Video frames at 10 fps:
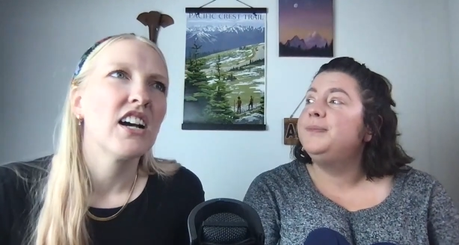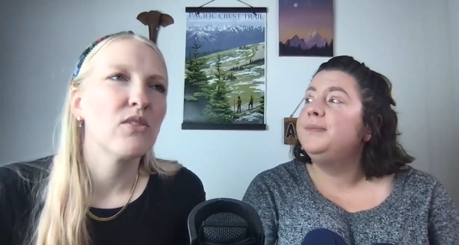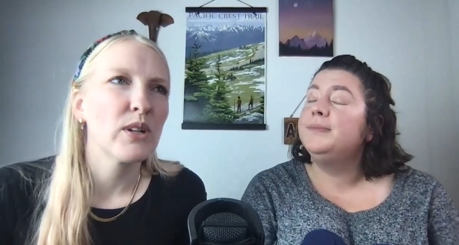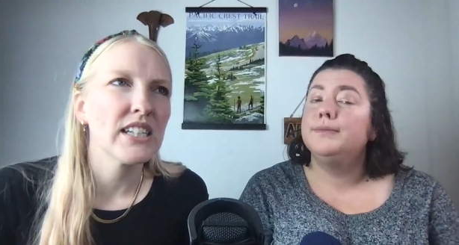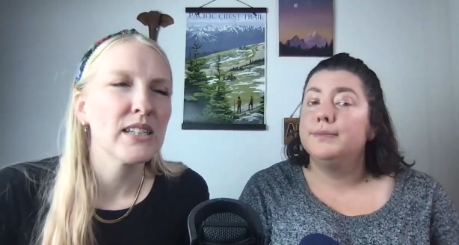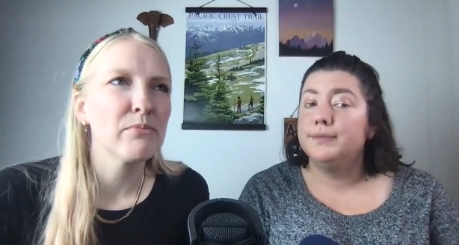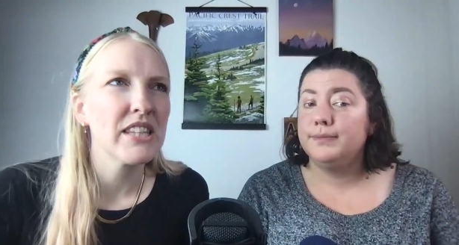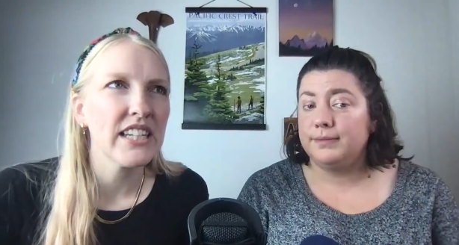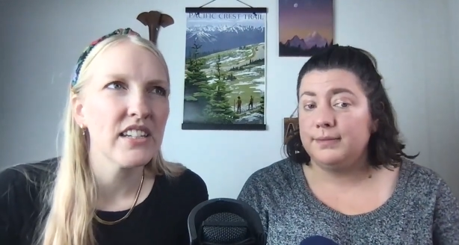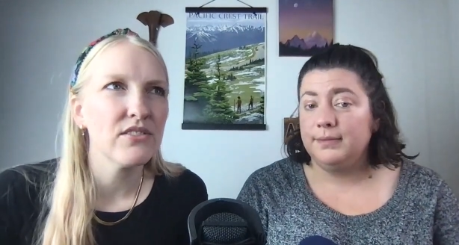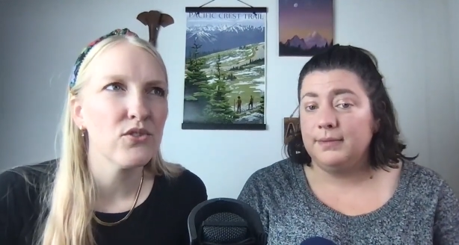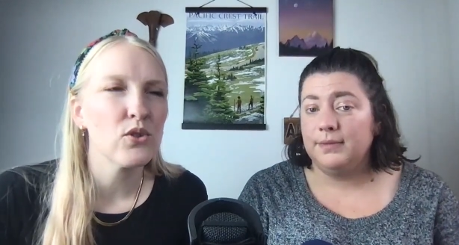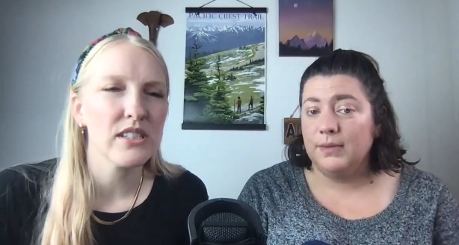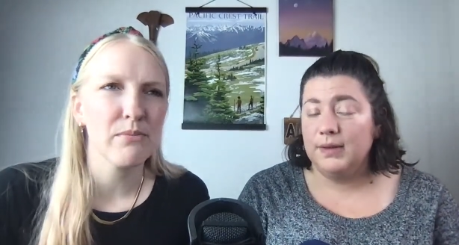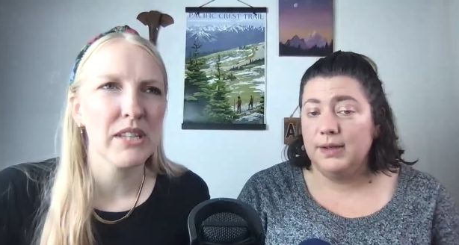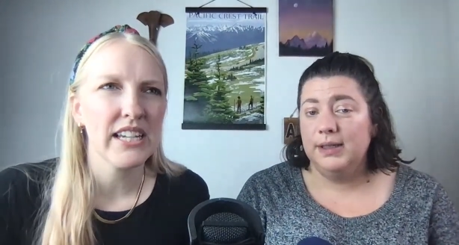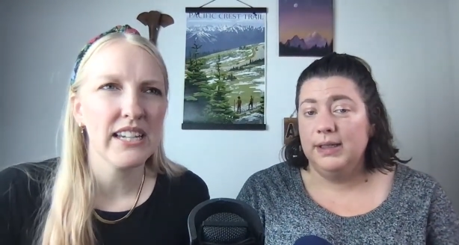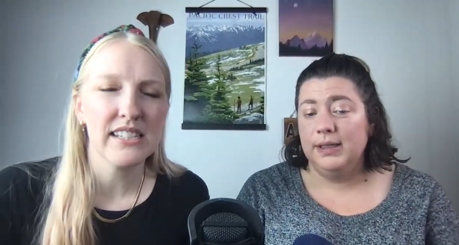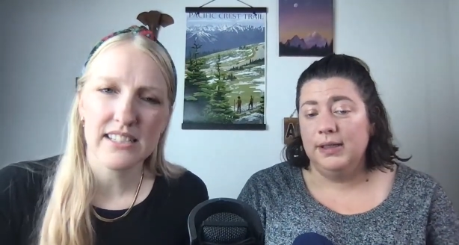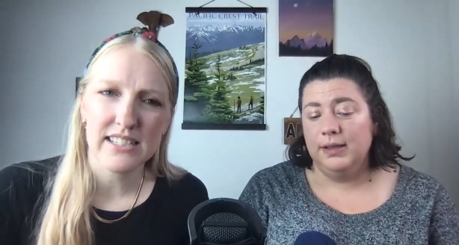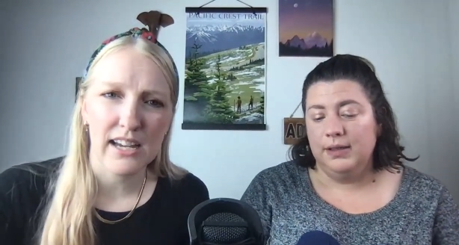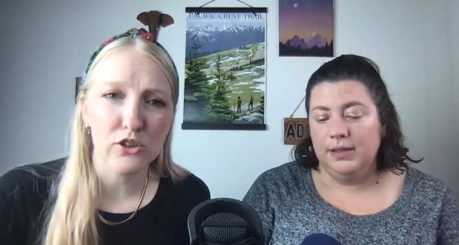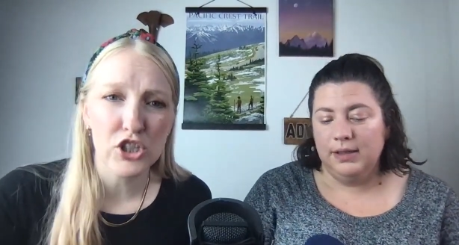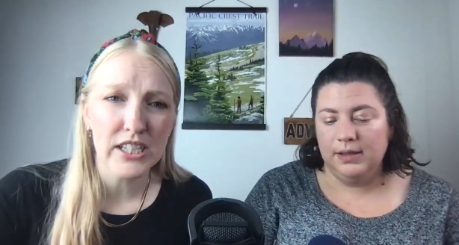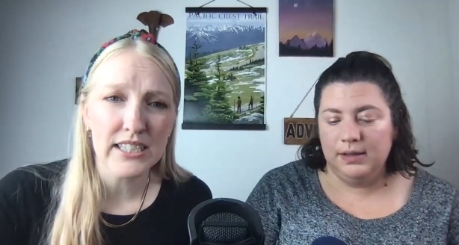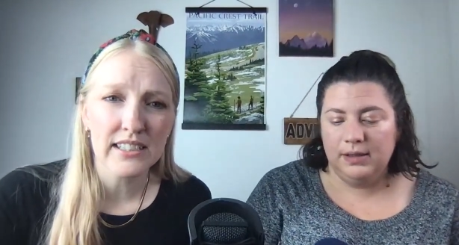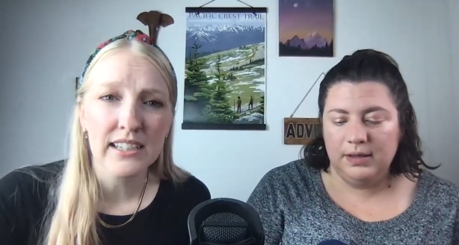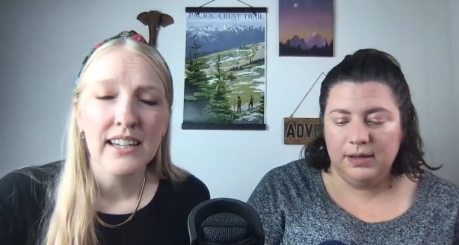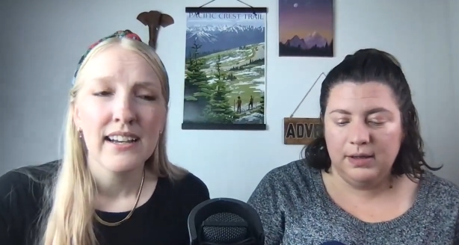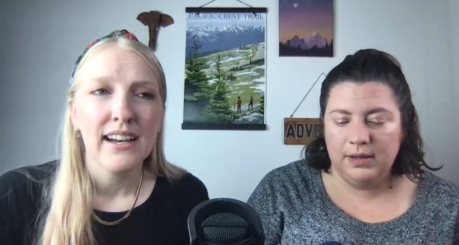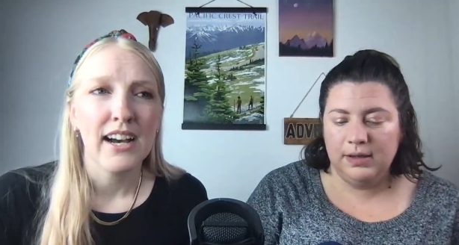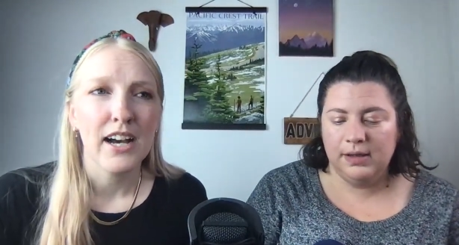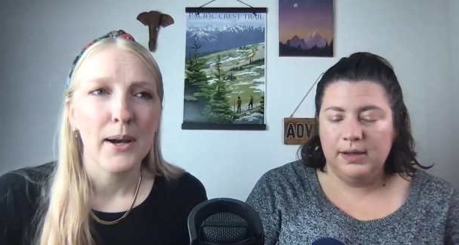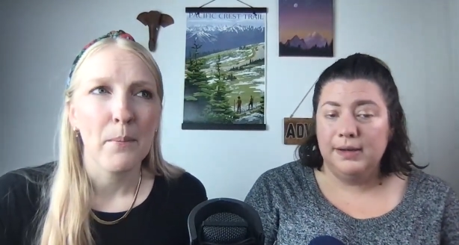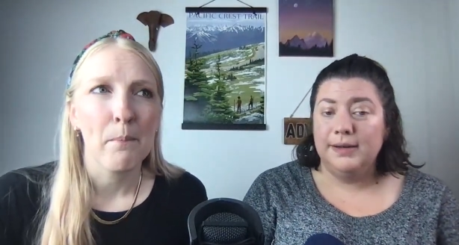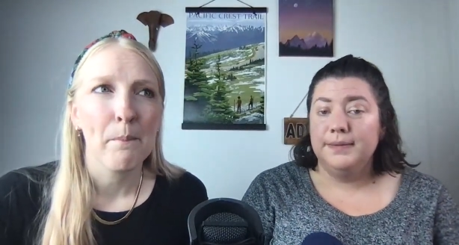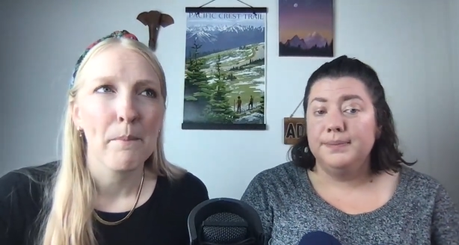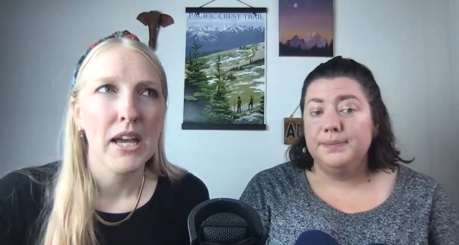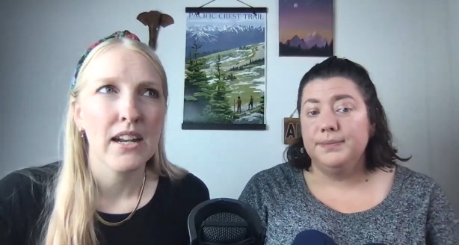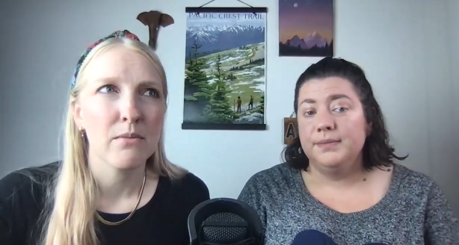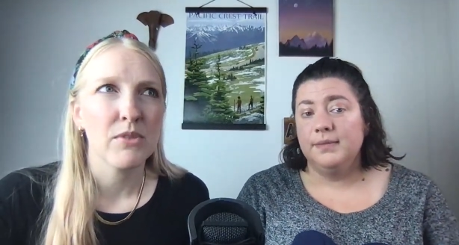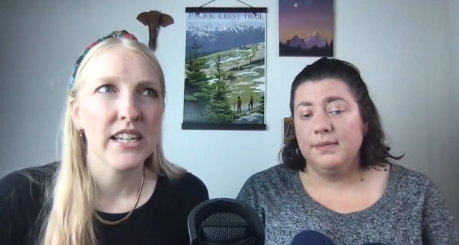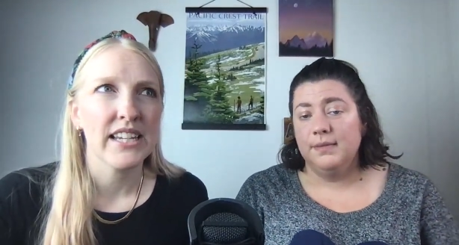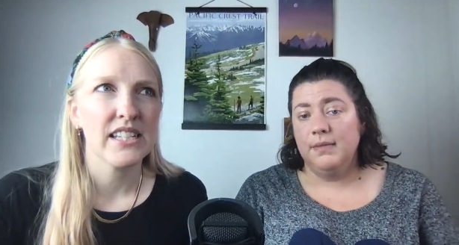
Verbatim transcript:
Speaker 1: When I'm thinking 4s, I'm thinking nostalgic. And I'm thinking